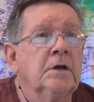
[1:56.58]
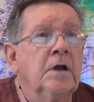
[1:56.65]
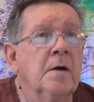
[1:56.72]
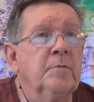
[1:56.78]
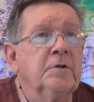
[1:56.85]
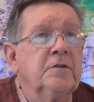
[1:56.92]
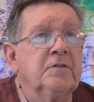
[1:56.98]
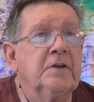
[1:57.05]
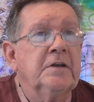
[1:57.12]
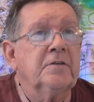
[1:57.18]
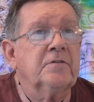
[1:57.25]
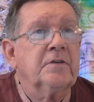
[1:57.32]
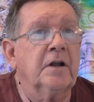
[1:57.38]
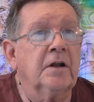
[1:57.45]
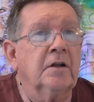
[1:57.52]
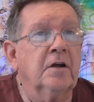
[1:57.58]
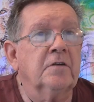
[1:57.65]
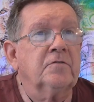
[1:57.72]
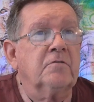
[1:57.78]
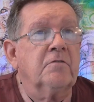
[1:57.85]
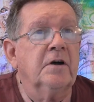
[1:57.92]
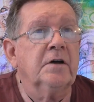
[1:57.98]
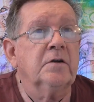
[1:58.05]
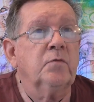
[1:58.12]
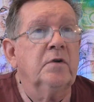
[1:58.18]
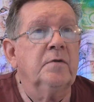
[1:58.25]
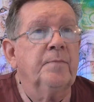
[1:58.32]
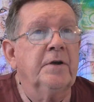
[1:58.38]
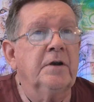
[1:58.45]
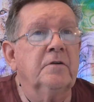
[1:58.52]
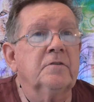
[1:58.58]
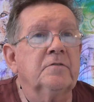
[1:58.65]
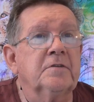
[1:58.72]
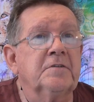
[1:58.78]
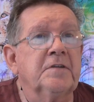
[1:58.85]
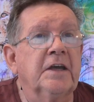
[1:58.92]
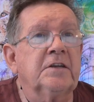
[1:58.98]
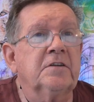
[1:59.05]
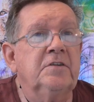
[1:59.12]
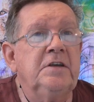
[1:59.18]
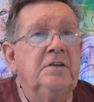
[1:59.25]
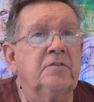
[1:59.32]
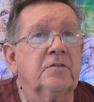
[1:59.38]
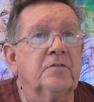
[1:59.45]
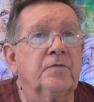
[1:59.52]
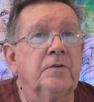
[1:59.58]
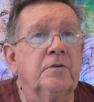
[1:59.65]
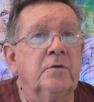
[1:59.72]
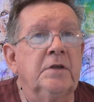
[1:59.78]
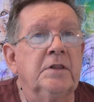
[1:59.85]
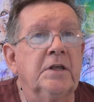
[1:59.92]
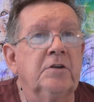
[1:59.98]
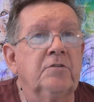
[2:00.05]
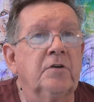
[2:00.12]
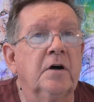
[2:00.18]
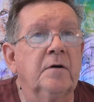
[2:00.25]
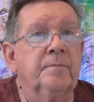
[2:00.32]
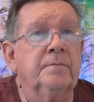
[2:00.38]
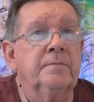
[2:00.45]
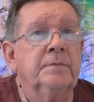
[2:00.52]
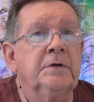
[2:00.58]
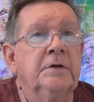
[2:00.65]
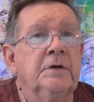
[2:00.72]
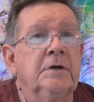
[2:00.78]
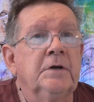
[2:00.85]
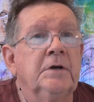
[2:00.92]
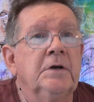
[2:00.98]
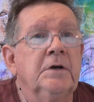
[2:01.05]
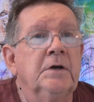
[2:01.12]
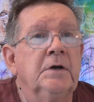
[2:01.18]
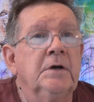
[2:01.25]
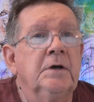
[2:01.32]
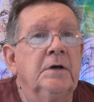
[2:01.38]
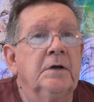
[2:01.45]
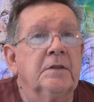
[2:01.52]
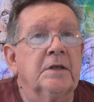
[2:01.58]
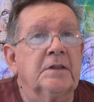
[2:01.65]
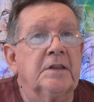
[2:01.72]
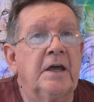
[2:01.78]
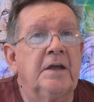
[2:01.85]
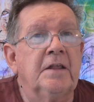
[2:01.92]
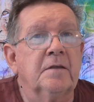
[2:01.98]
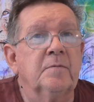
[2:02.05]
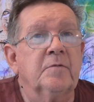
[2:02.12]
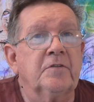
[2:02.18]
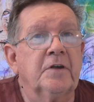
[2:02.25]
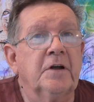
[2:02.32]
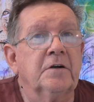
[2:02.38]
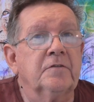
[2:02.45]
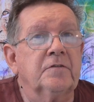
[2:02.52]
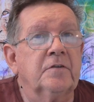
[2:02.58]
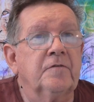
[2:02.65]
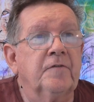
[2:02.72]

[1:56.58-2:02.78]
Common sense lost ground when parents attacked teachers for doing their job that they themselves